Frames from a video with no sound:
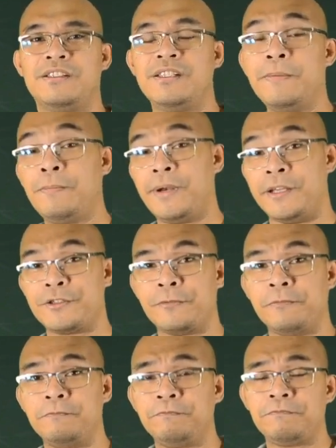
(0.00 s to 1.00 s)
slip
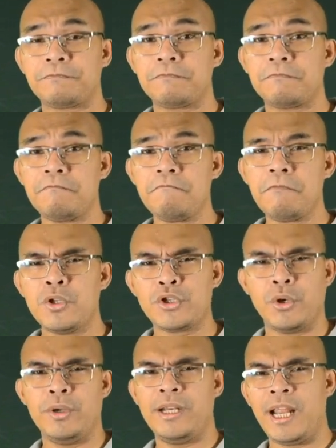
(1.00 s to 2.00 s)
rings.
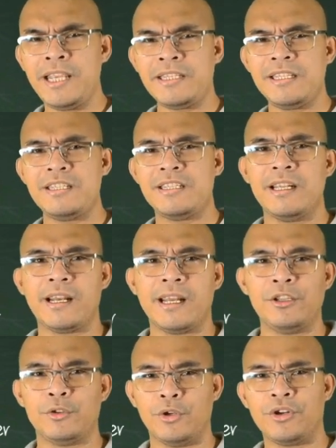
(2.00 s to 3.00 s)
So in an AC
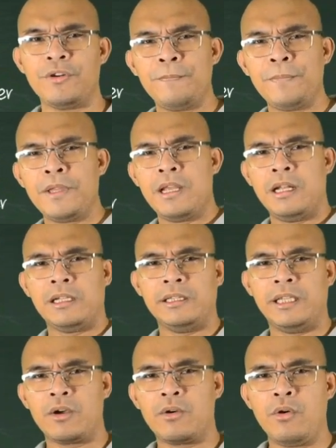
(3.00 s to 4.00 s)
generator,
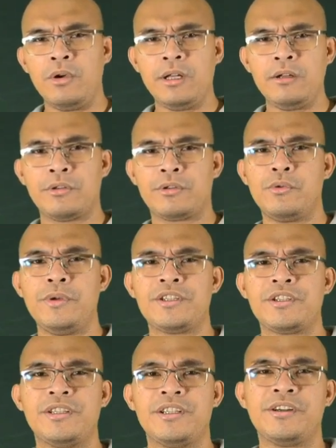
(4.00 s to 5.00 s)
the coil through
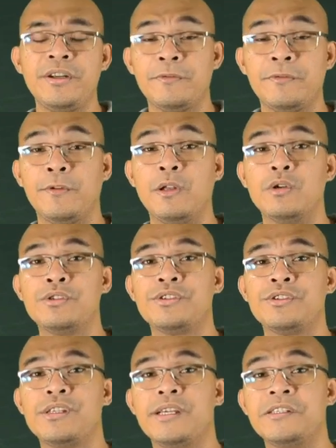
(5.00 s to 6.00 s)
which the current
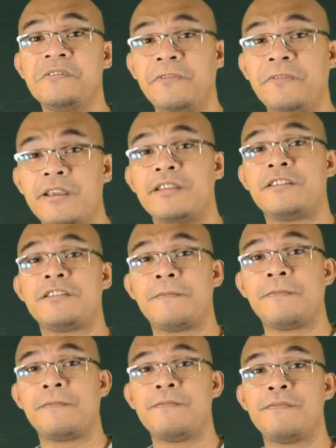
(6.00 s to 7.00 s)
flows is
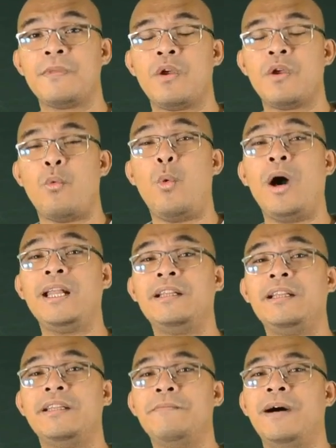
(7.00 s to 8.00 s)
fixed
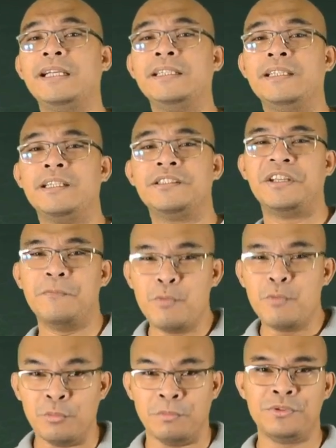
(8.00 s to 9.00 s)
while the magnet
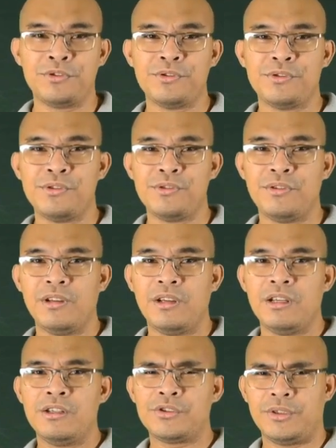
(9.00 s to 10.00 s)
moves.
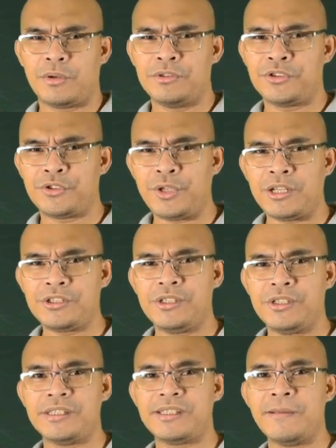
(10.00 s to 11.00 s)
So the
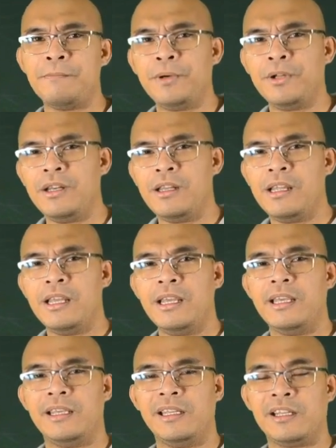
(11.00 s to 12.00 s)
construction is simple
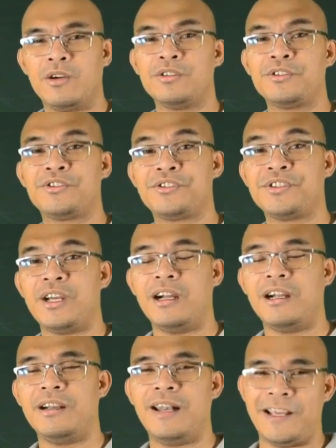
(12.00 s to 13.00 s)
and costs
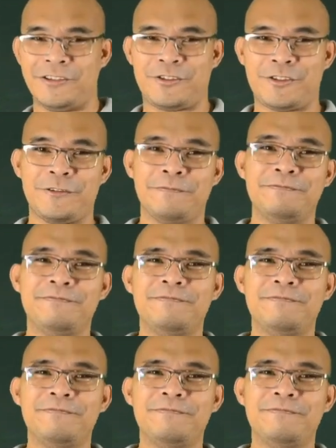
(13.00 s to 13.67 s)
are less.